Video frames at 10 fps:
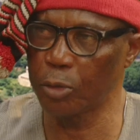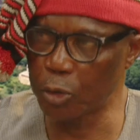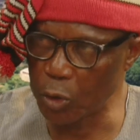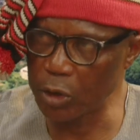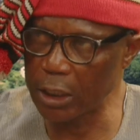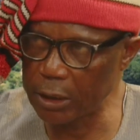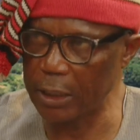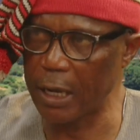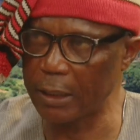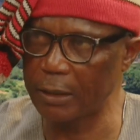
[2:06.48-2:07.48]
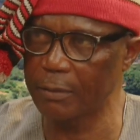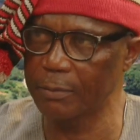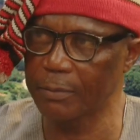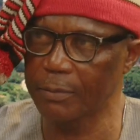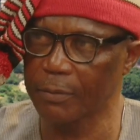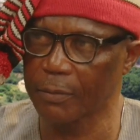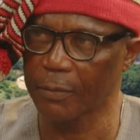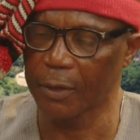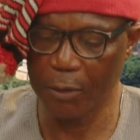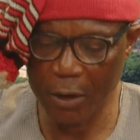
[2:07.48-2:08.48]
Uche onye jinane.
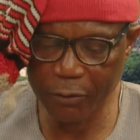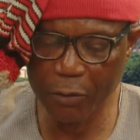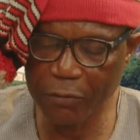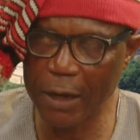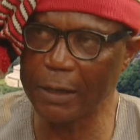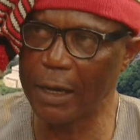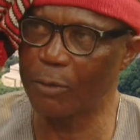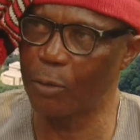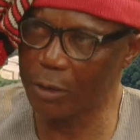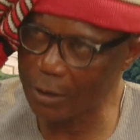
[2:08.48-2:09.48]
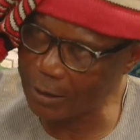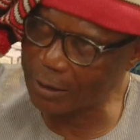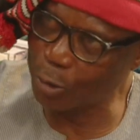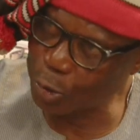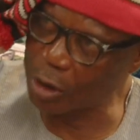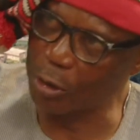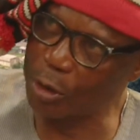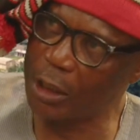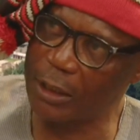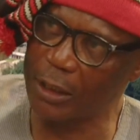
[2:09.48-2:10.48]
You have to find out what is the uche
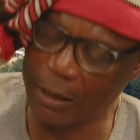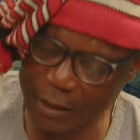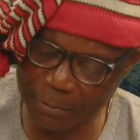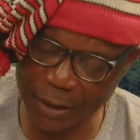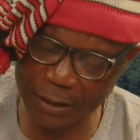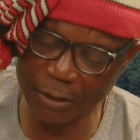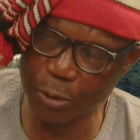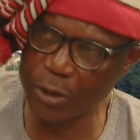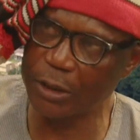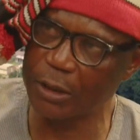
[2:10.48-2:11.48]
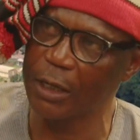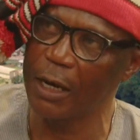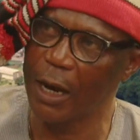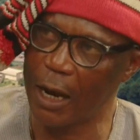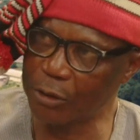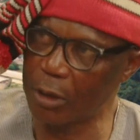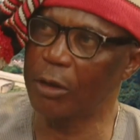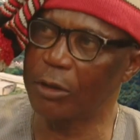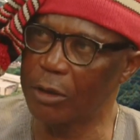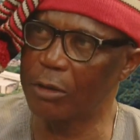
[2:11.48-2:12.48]
onye jinane. The person who is actually
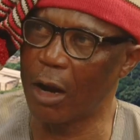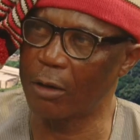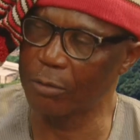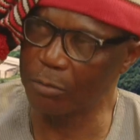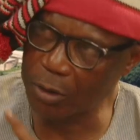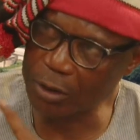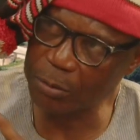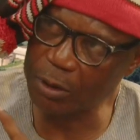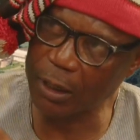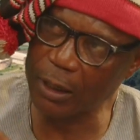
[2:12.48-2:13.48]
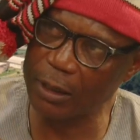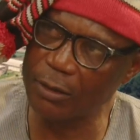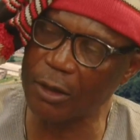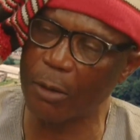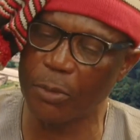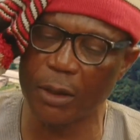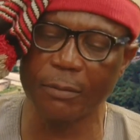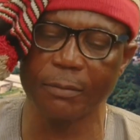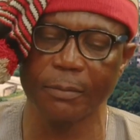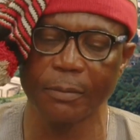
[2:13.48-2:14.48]
on the ground must be thinking something.
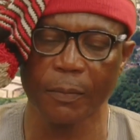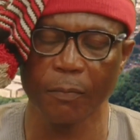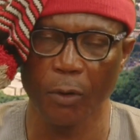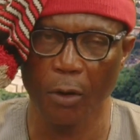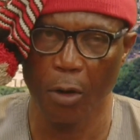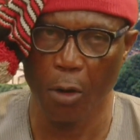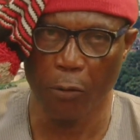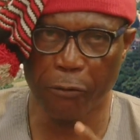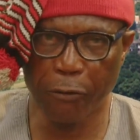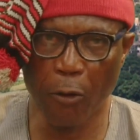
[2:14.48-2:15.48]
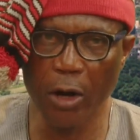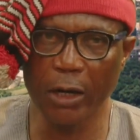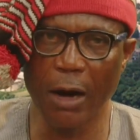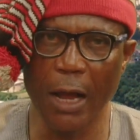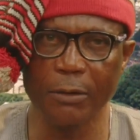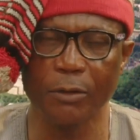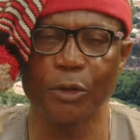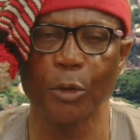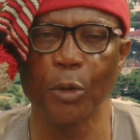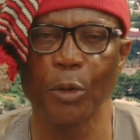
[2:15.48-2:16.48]
For Iran
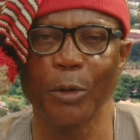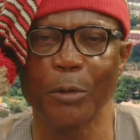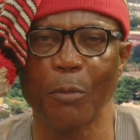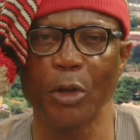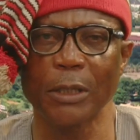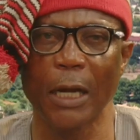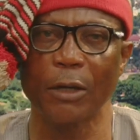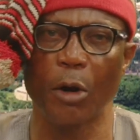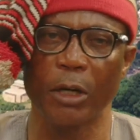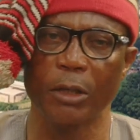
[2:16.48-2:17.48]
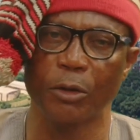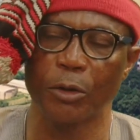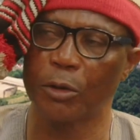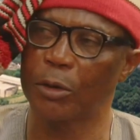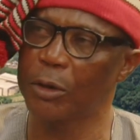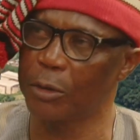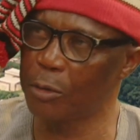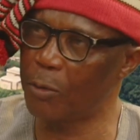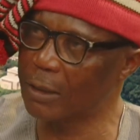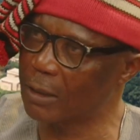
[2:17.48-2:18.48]
to muster the courage to,
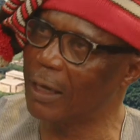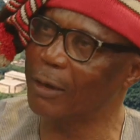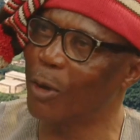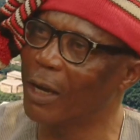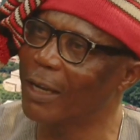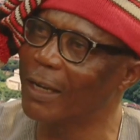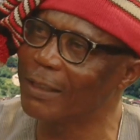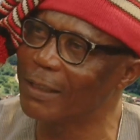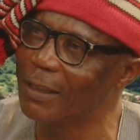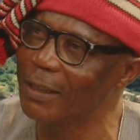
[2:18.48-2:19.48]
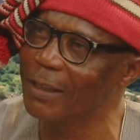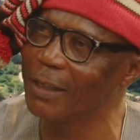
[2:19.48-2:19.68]
you were saying 180,